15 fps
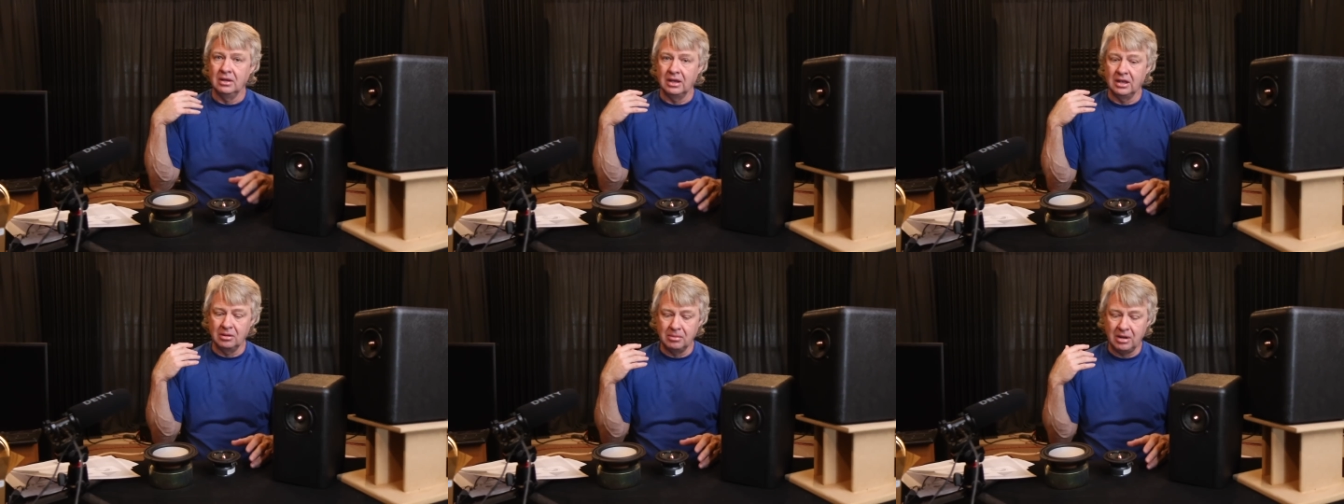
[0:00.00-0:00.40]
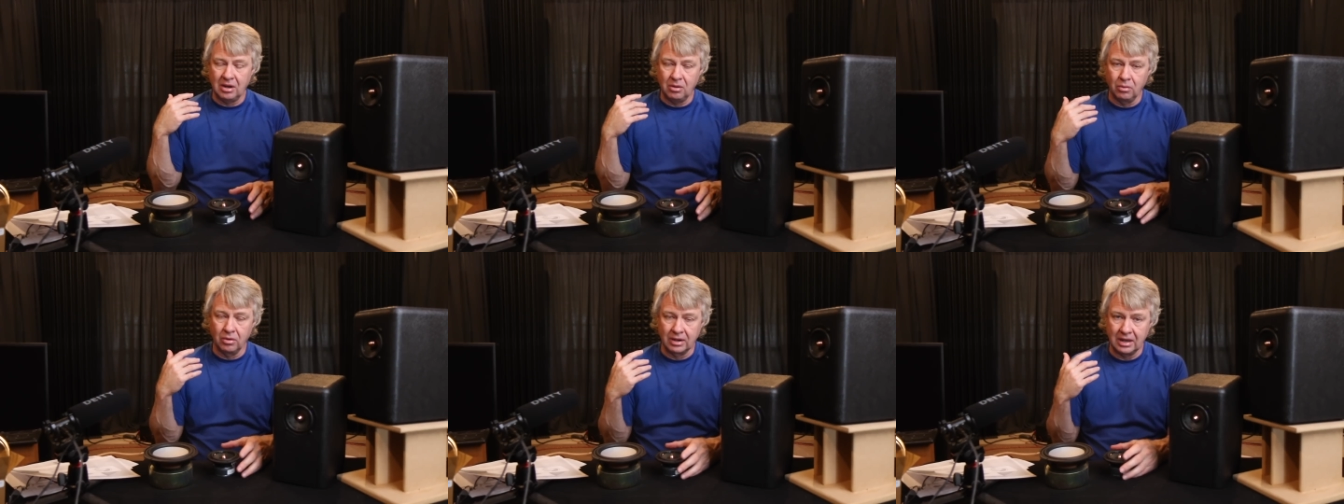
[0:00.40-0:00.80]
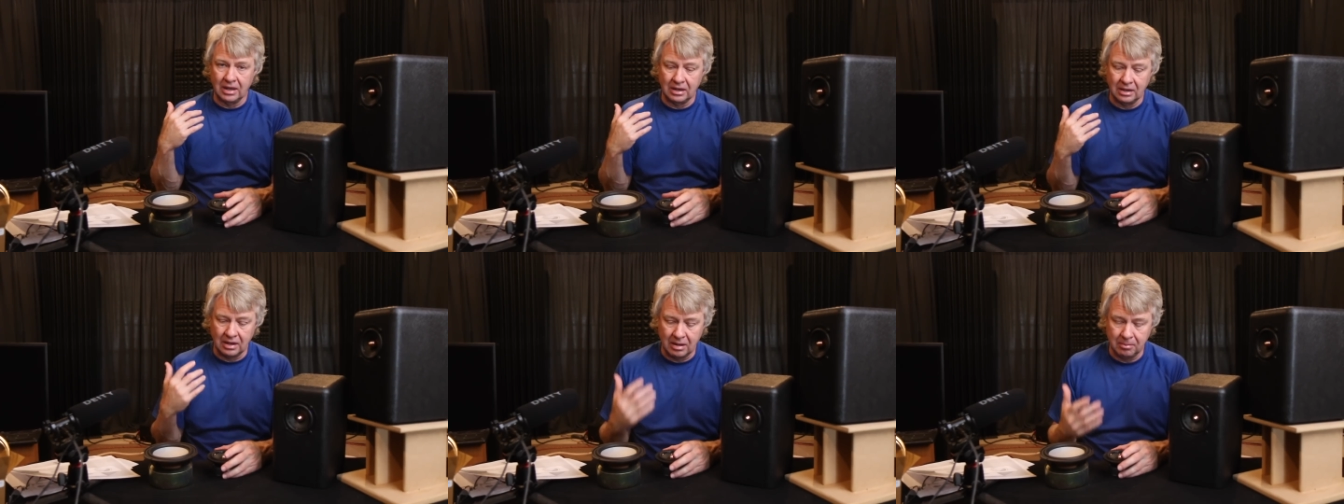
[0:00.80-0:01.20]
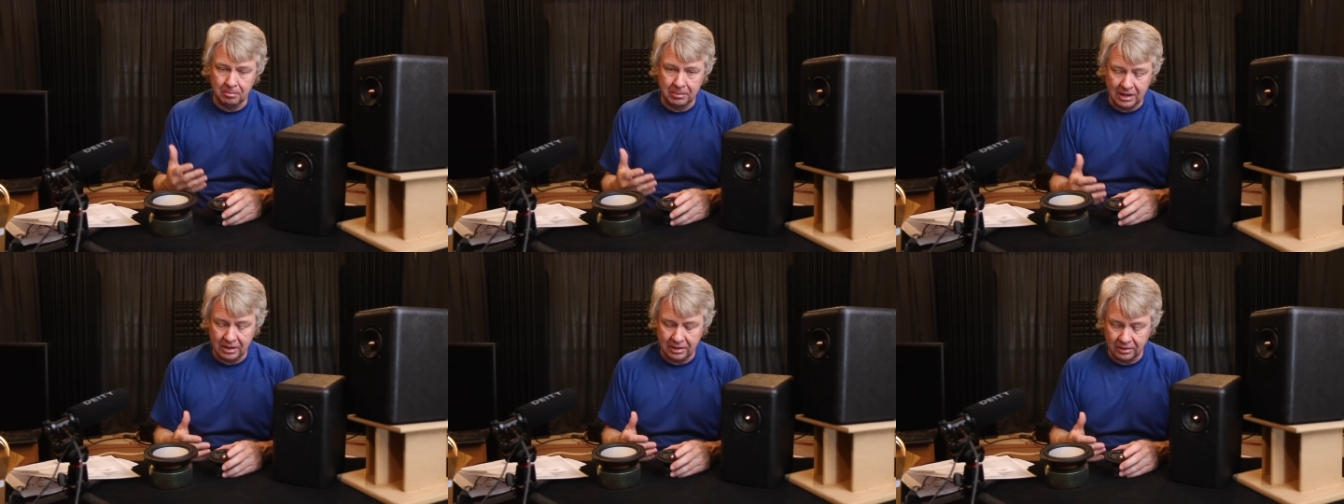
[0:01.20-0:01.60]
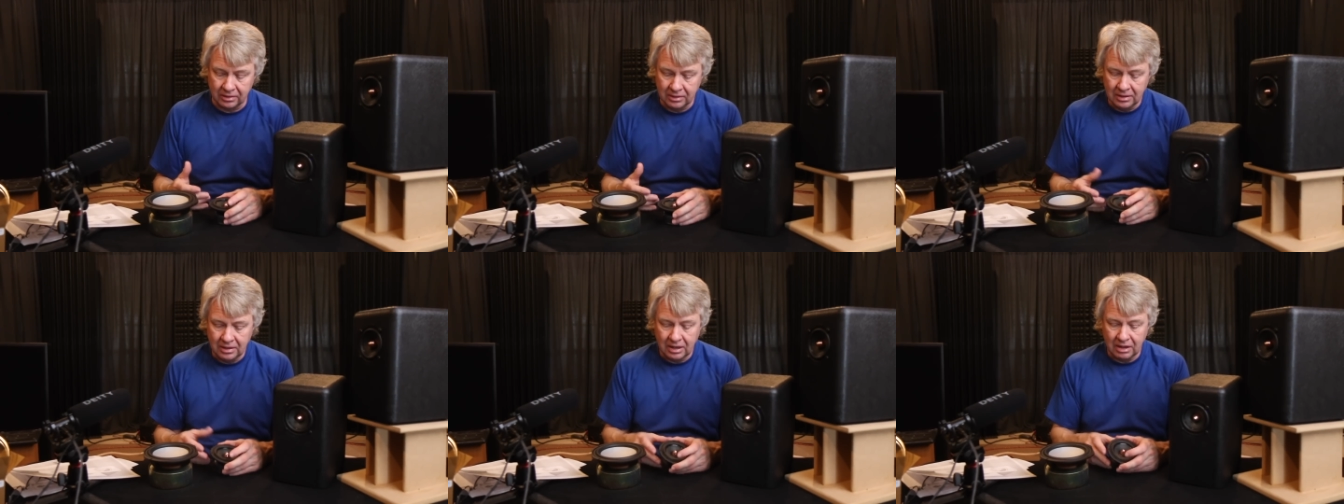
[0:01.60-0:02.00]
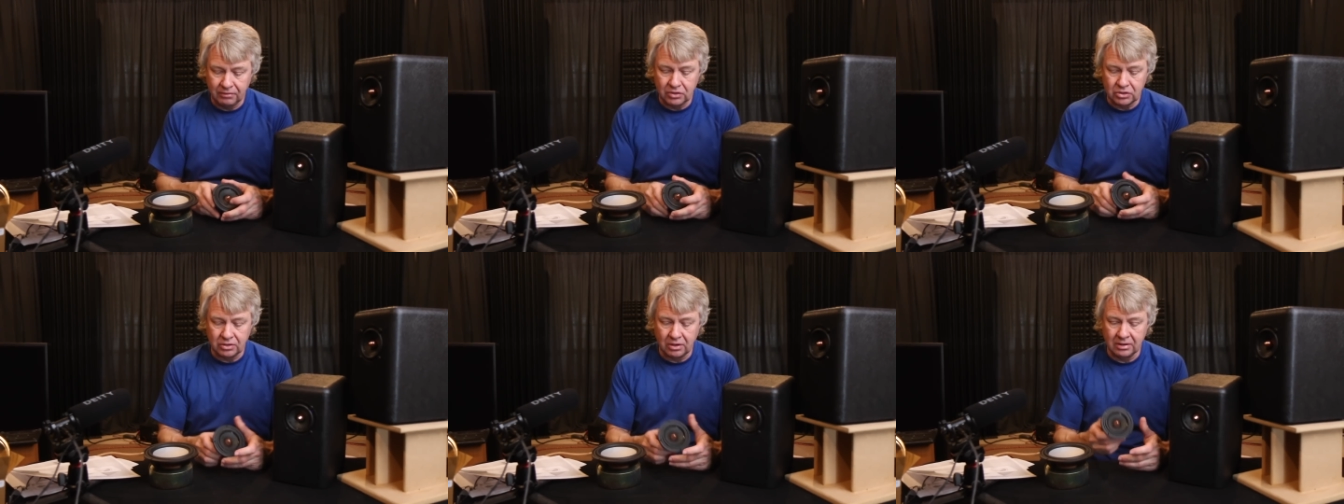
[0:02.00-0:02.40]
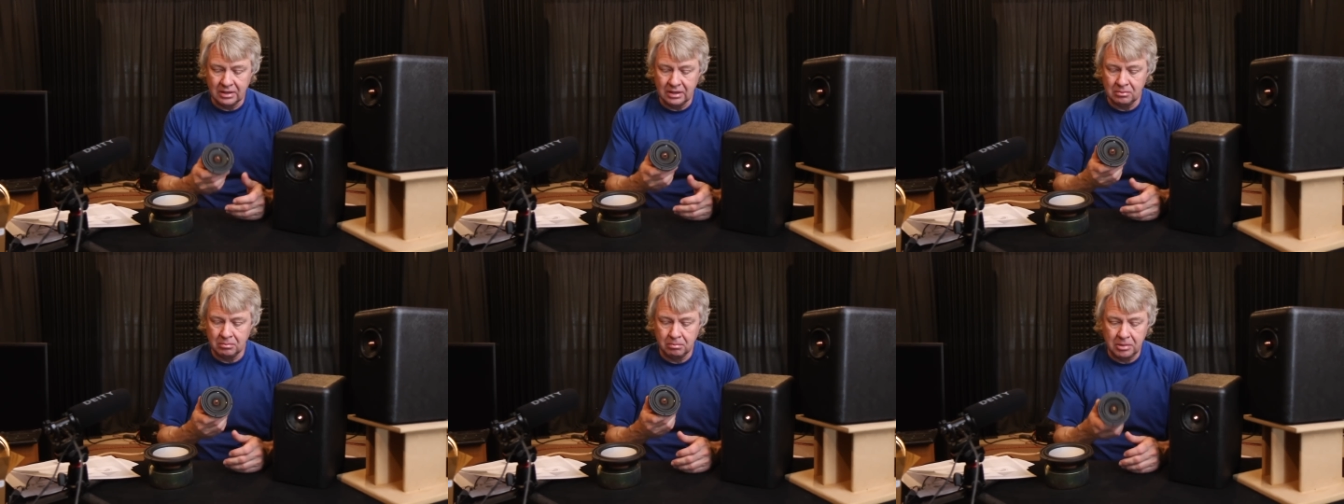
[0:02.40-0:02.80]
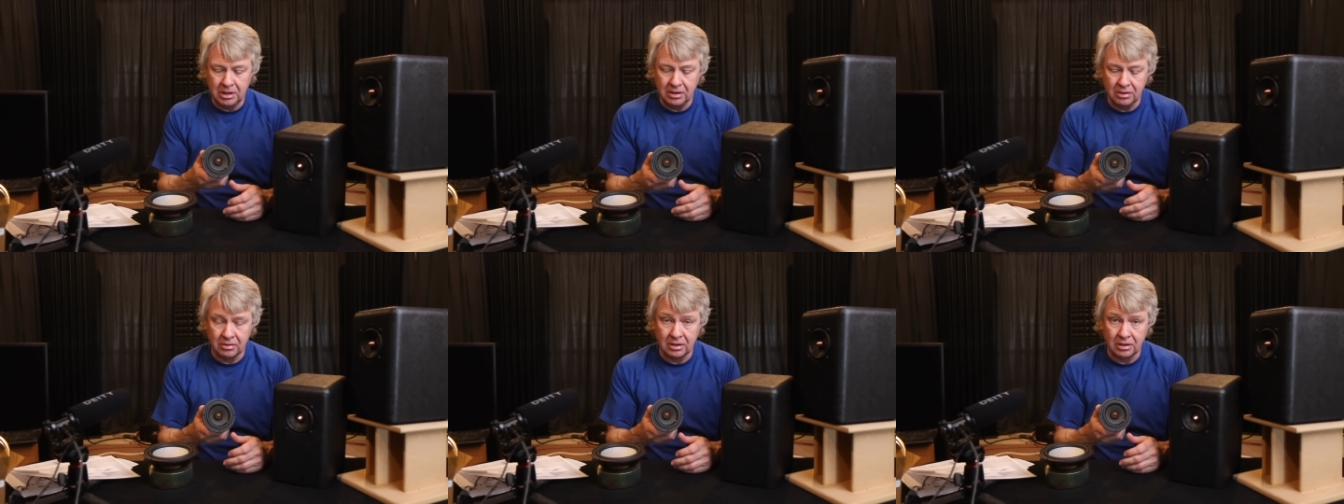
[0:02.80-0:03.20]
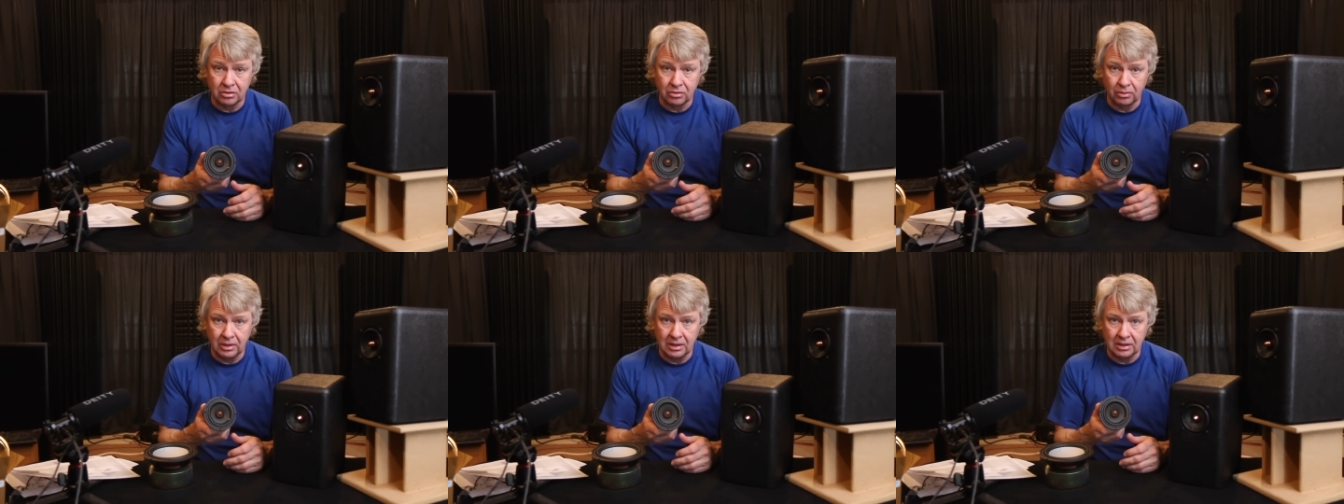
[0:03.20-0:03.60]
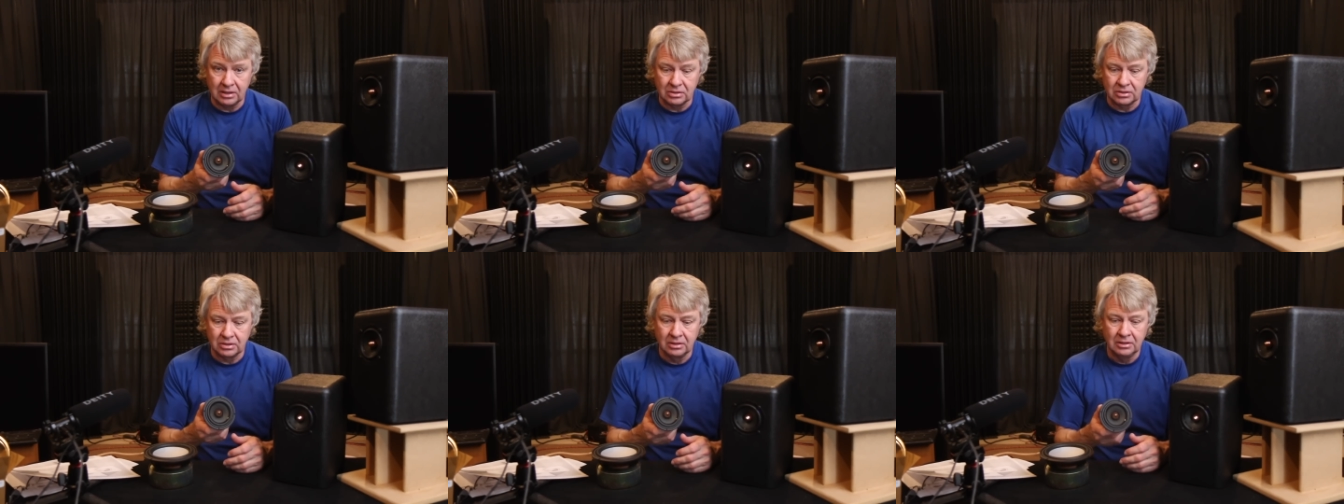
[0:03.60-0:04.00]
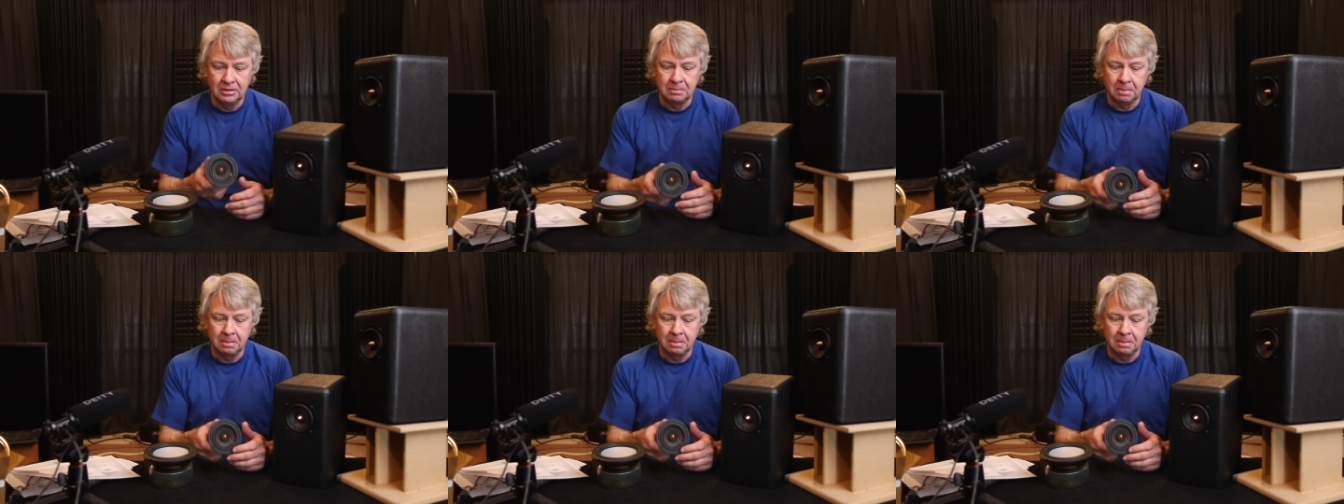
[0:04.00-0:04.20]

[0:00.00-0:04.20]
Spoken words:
and it might work out a lot better. If you start getting bigger than a 3-inch,